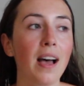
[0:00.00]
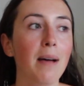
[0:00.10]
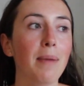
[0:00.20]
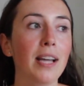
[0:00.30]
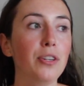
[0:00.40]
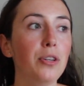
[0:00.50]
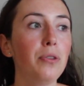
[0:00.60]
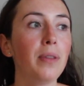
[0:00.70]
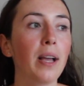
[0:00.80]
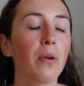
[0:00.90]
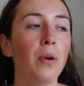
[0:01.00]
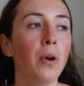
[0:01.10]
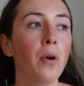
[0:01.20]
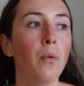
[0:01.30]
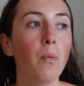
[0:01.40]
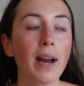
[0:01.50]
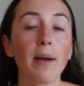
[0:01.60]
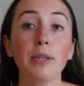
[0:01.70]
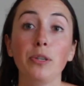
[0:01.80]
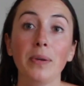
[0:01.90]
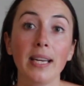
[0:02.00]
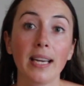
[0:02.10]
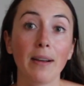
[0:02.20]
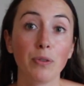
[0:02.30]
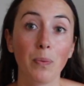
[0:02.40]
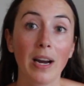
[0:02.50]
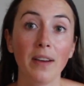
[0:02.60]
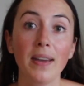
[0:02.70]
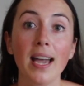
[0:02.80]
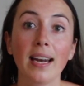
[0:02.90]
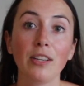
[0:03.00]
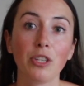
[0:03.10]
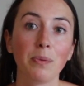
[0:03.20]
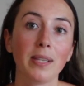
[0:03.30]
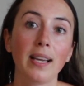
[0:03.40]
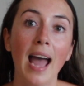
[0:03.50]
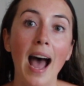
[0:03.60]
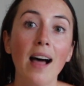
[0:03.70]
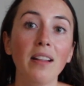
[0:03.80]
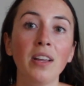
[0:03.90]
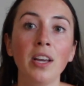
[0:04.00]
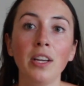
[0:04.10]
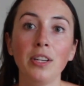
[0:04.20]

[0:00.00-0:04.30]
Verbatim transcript: Um, I knew like what I was doing and I was aware of it, and I just was like, I'll,